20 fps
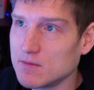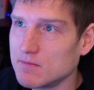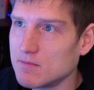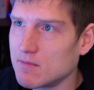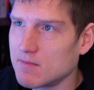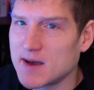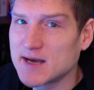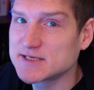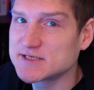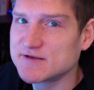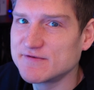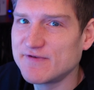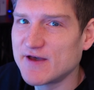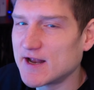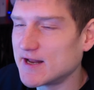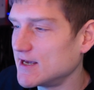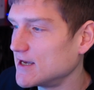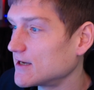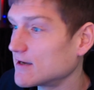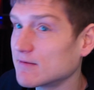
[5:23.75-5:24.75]
a massive
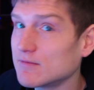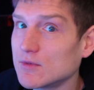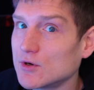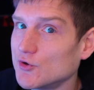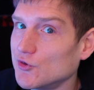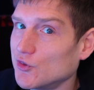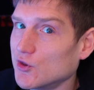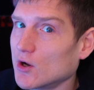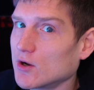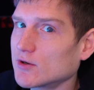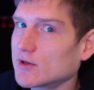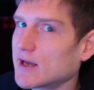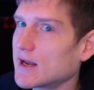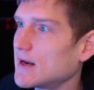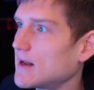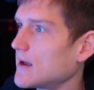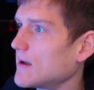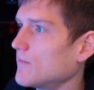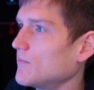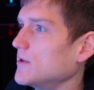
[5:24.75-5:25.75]
headache. Don't
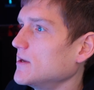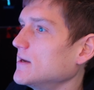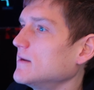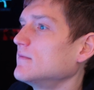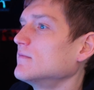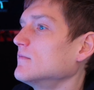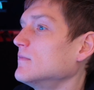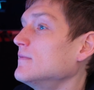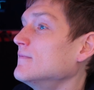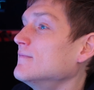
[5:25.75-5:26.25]
get AMD.